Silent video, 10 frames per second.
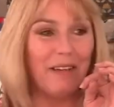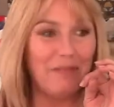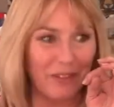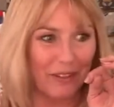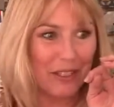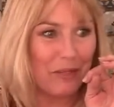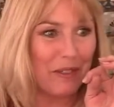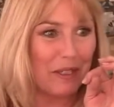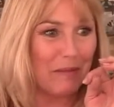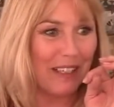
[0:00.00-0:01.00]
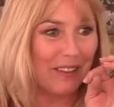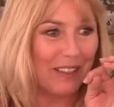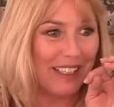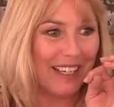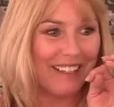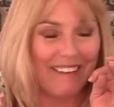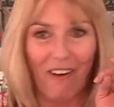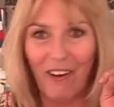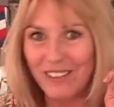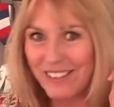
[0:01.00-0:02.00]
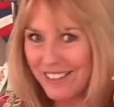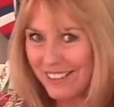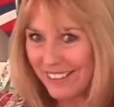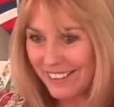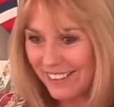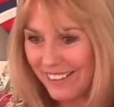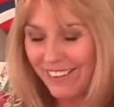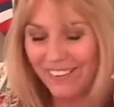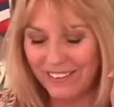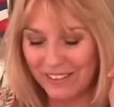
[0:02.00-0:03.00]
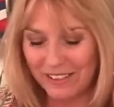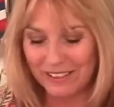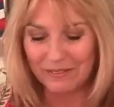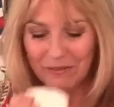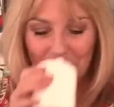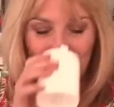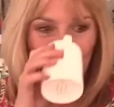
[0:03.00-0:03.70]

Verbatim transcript: and then forgot to switch it back on again. Honestly. Honestly.